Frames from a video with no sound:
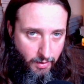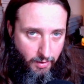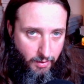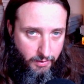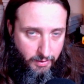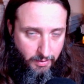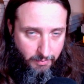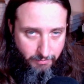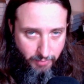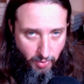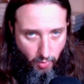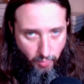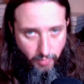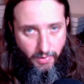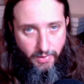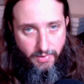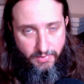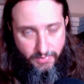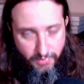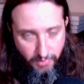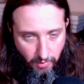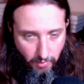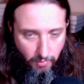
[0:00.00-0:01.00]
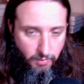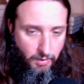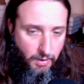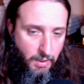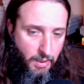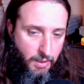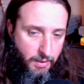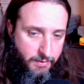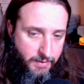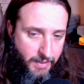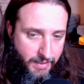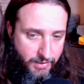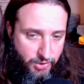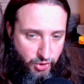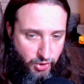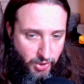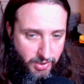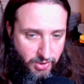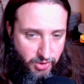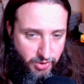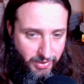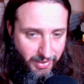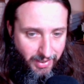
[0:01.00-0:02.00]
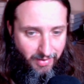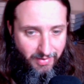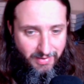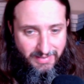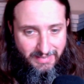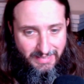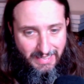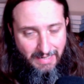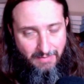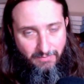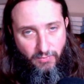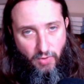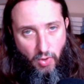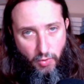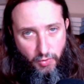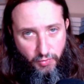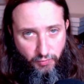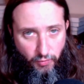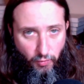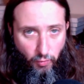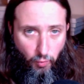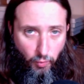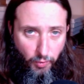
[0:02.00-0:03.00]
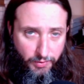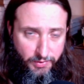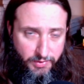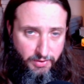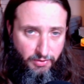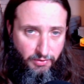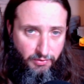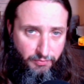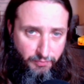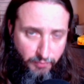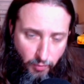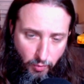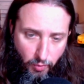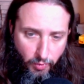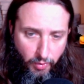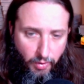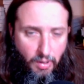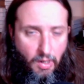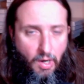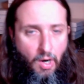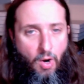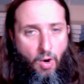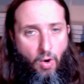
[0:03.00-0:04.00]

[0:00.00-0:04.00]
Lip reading: component. So nice change there. And same goes for world tier 4.